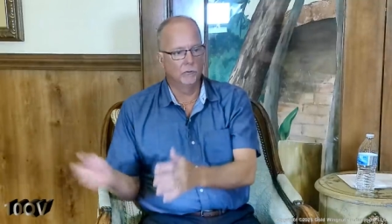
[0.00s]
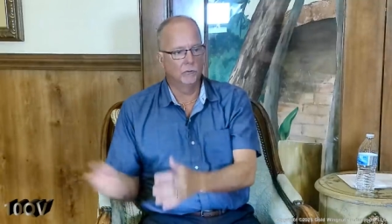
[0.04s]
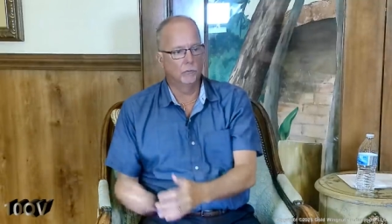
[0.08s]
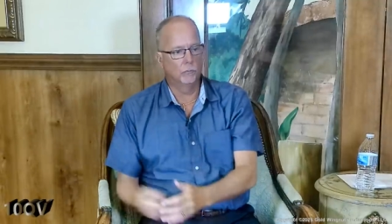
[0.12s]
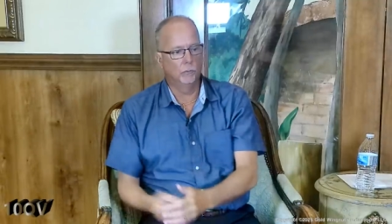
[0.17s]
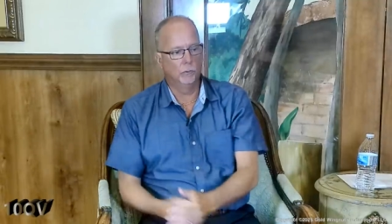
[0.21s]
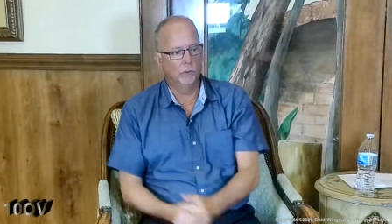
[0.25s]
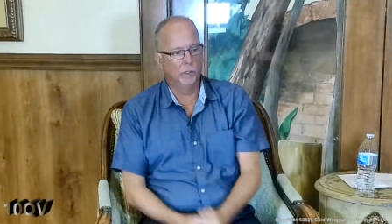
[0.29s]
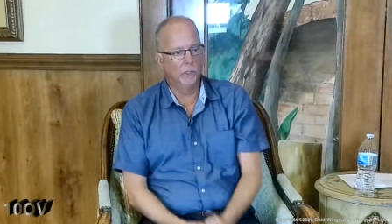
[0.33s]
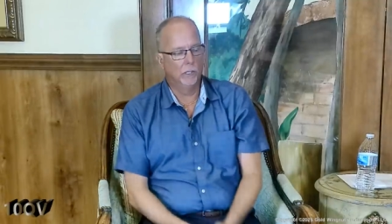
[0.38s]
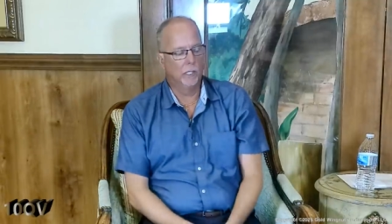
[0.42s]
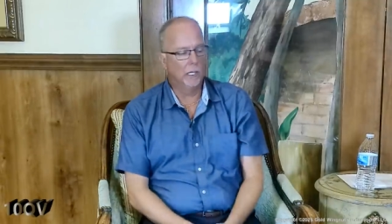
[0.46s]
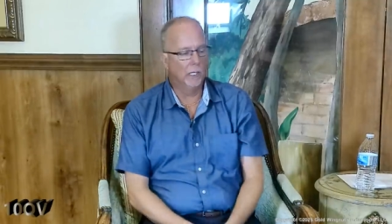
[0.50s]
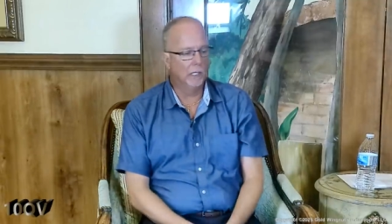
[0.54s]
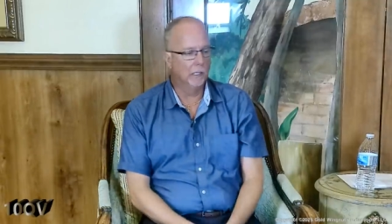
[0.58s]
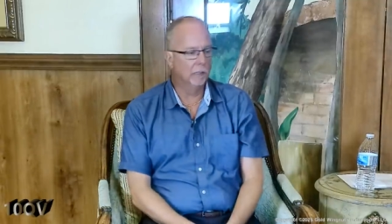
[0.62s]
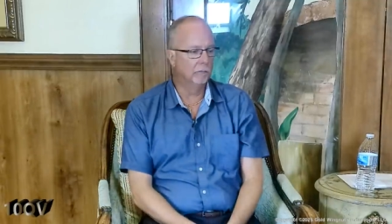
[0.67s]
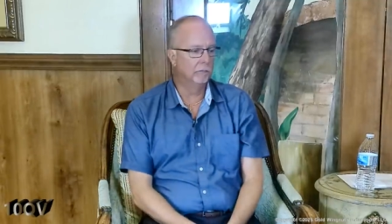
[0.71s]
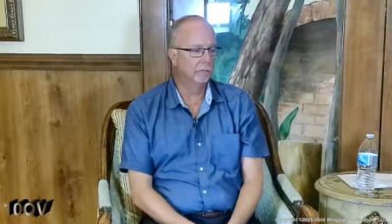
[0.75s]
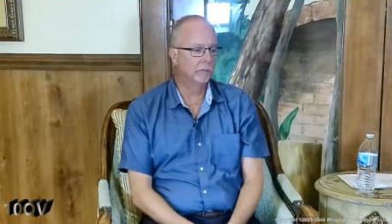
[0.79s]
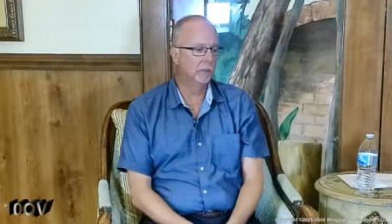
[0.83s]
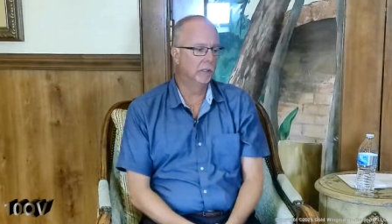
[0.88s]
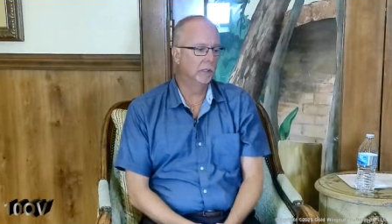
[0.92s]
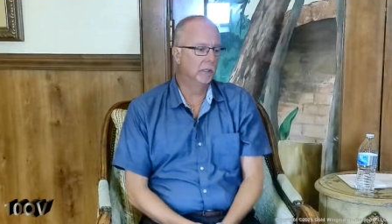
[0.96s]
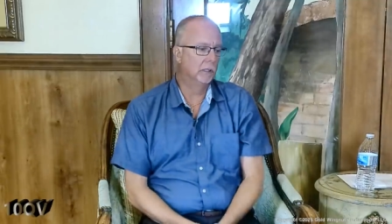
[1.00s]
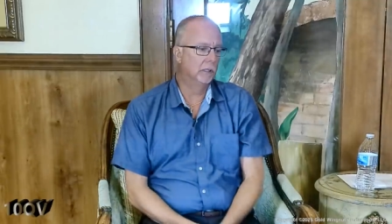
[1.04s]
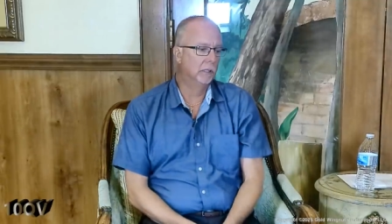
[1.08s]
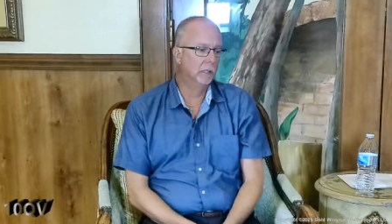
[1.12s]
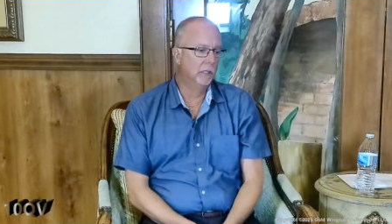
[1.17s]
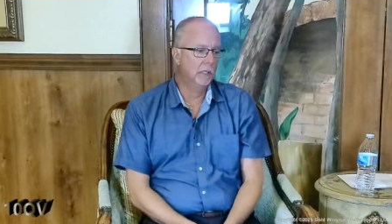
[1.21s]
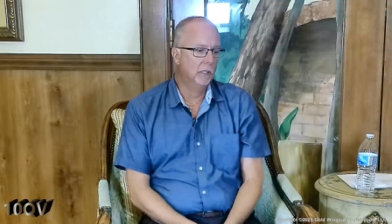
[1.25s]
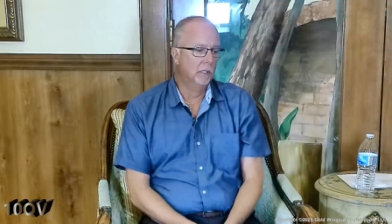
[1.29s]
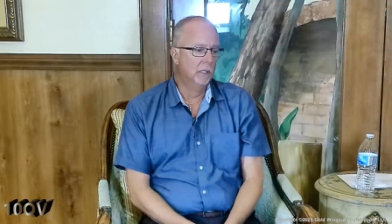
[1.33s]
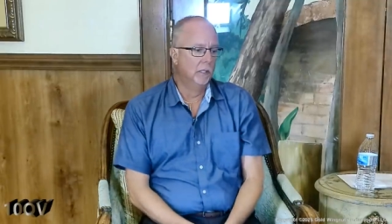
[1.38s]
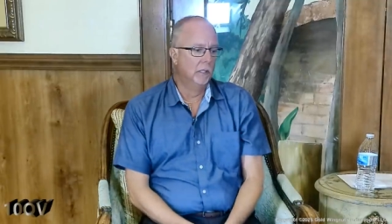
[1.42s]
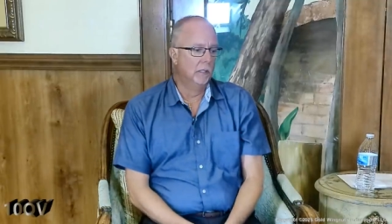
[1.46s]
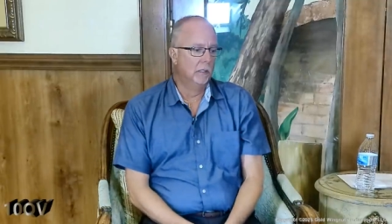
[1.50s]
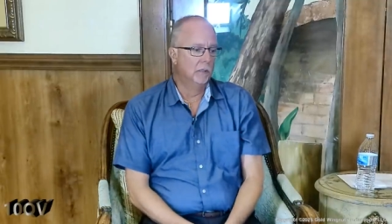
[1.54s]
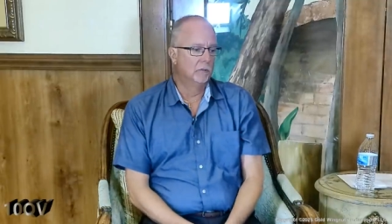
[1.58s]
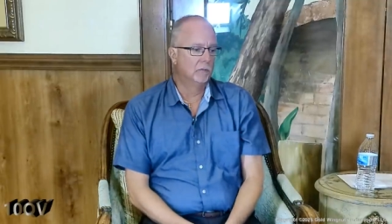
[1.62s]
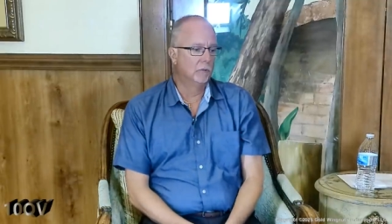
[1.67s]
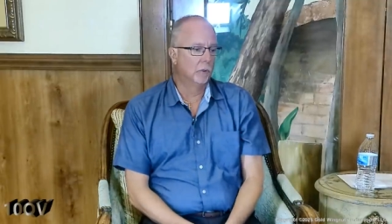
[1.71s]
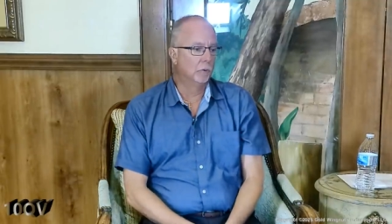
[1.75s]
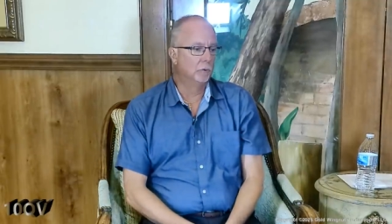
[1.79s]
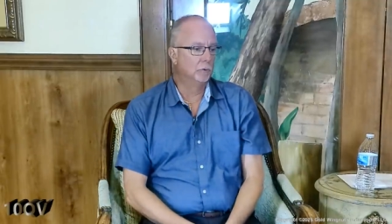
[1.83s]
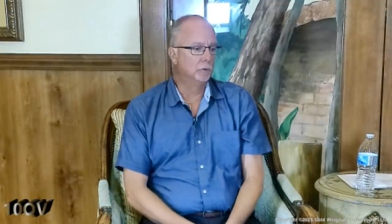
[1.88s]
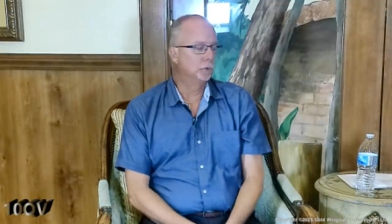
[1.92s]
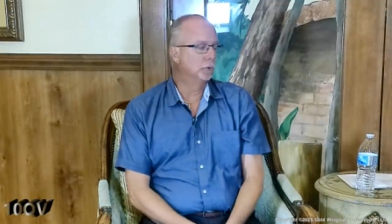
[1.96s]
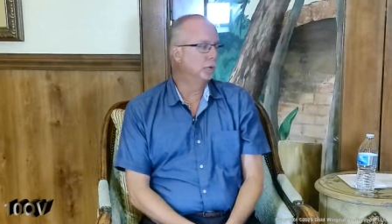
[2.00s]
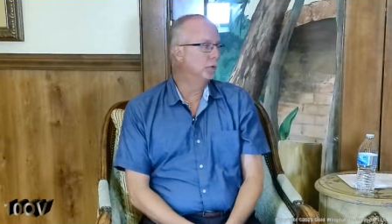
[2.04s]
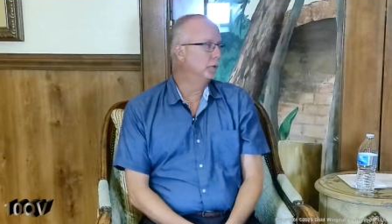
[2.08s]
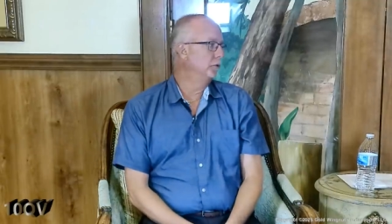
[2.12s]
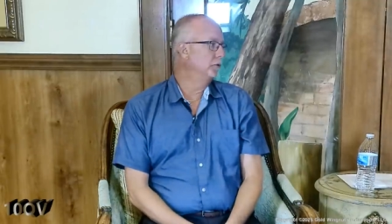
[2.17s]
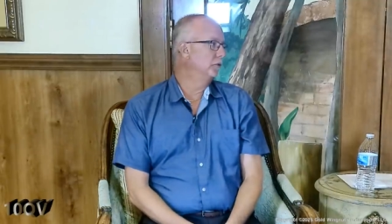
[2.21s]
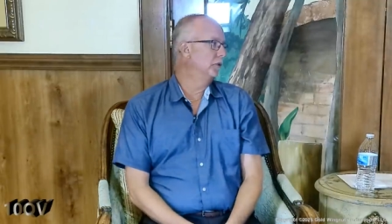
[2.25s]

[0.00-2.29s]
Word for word: We have socials